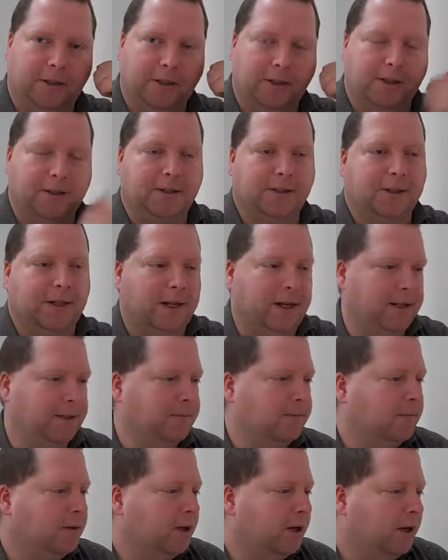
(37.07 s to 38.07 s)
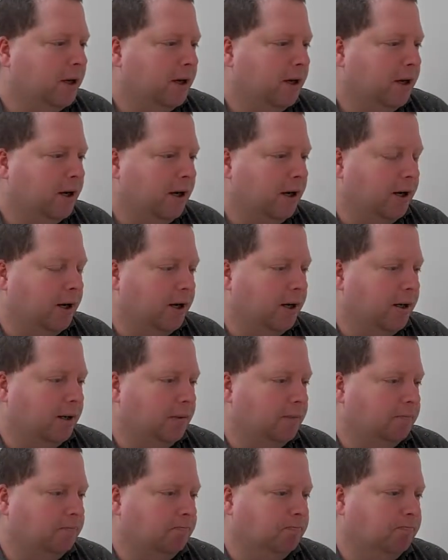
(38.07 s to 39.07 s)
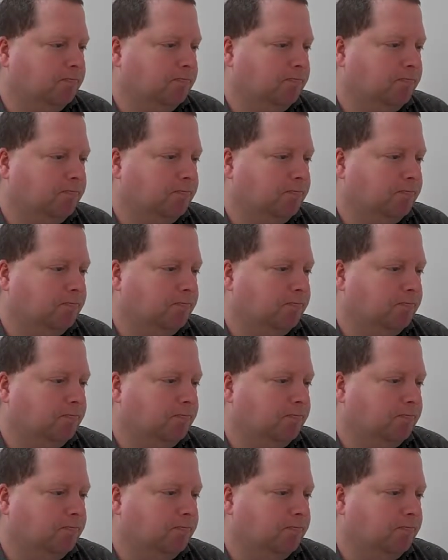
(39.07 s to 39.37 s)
on this side. Um,